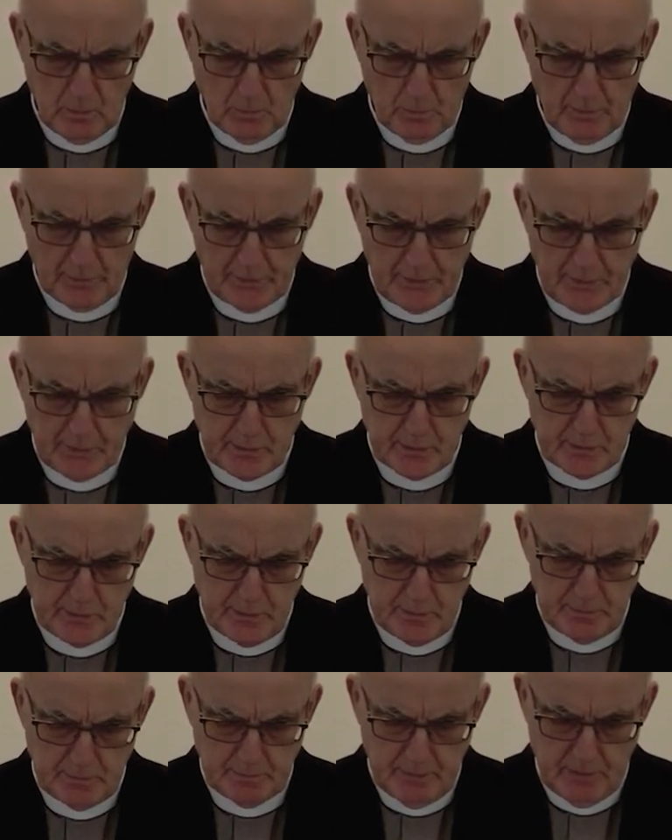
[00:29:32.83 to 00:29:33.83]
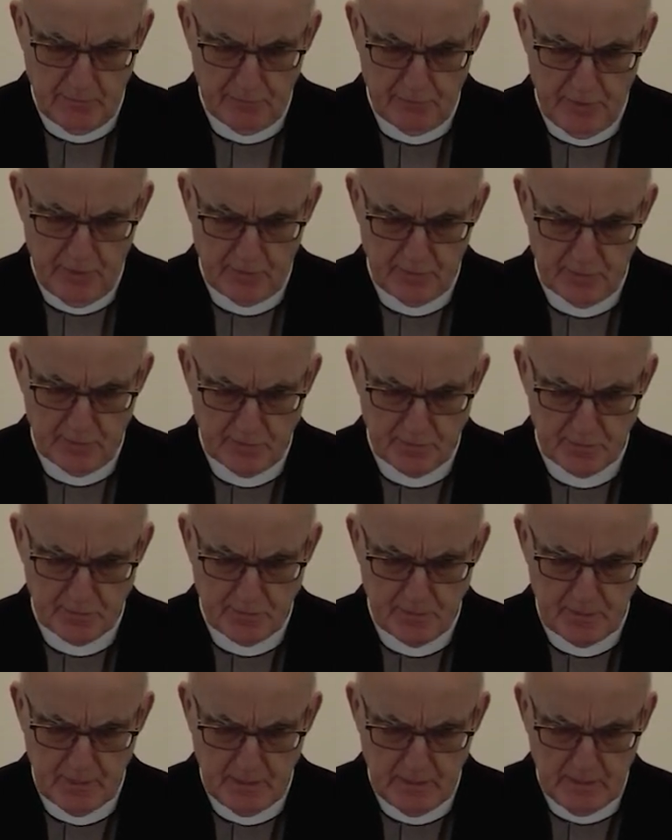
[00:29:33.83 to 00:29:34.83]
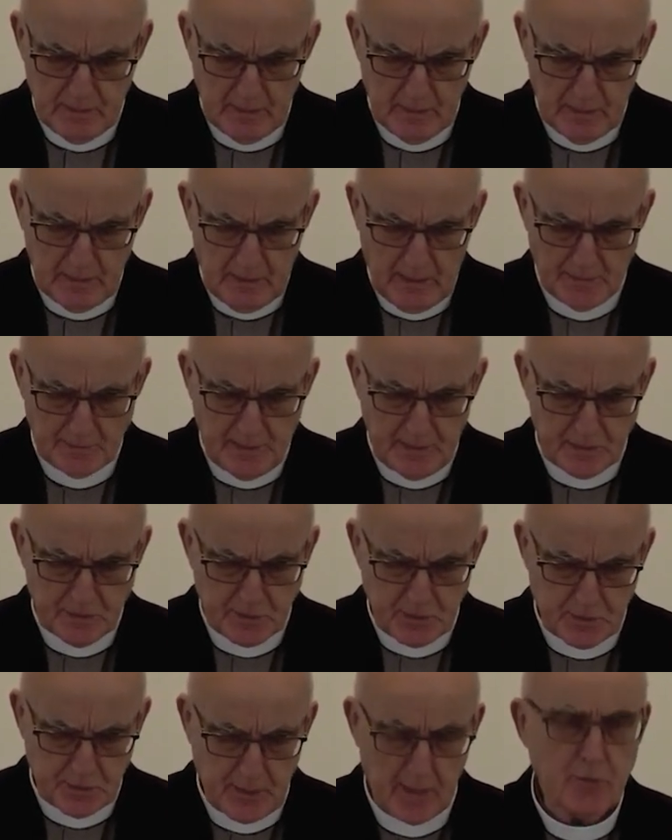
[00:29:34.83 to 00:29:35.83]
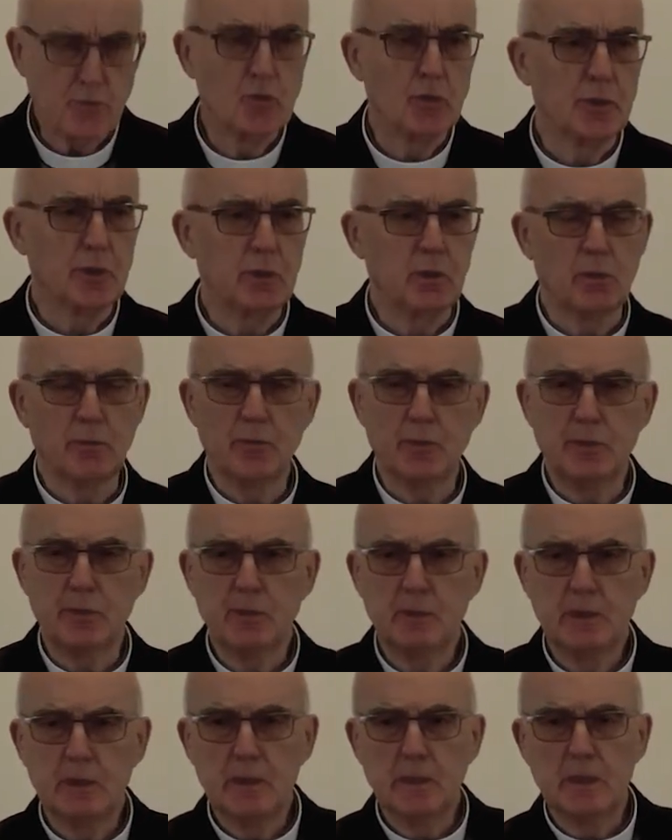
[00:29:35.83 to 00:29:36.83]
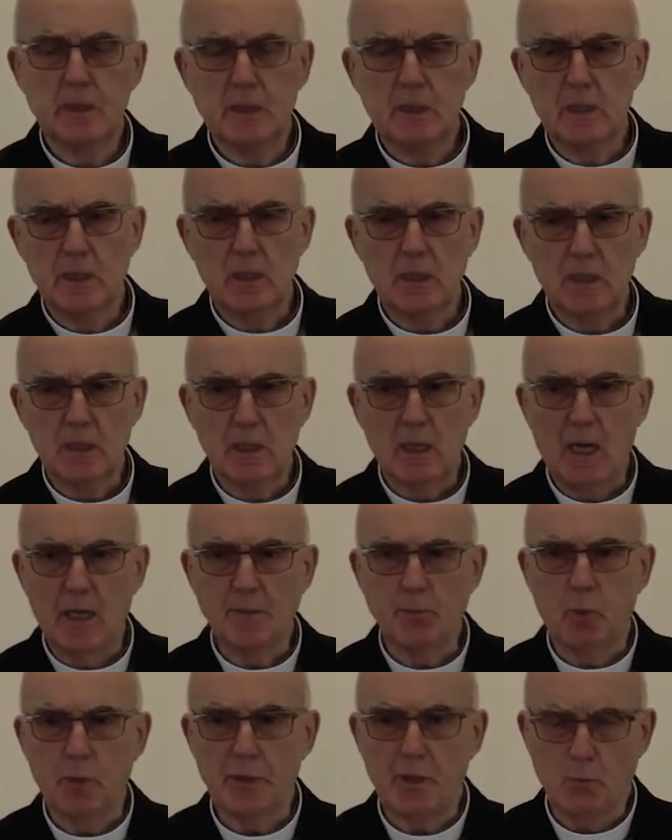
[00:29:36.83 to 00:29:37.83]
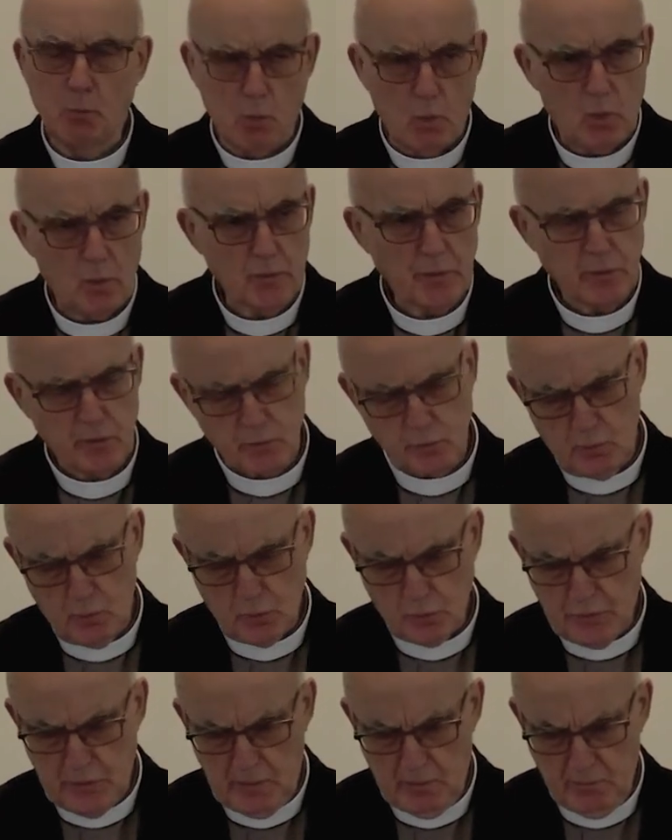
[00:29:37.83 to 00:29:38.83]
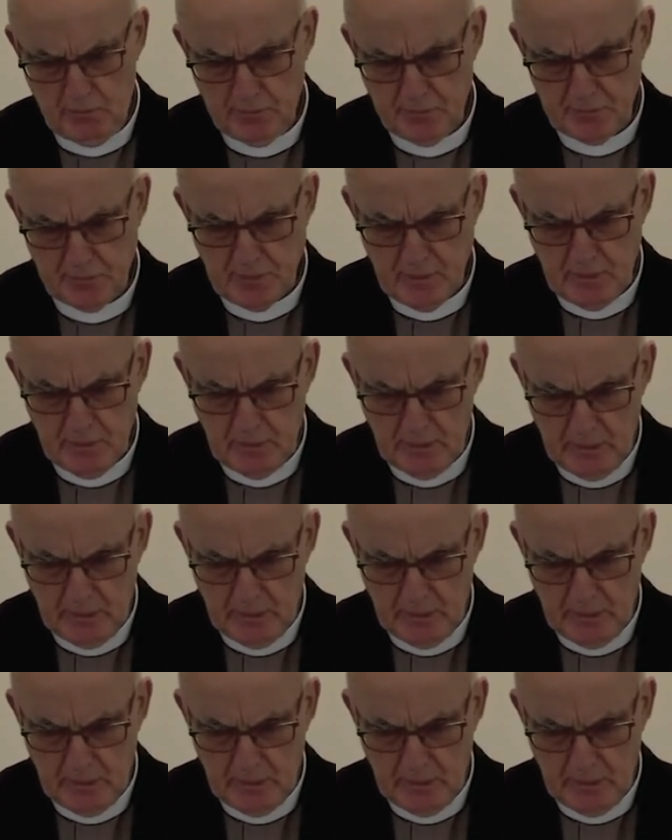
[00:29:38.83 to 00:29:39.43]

But he did, my friends, and that's the tragedy of it. And what a warning to ourselves.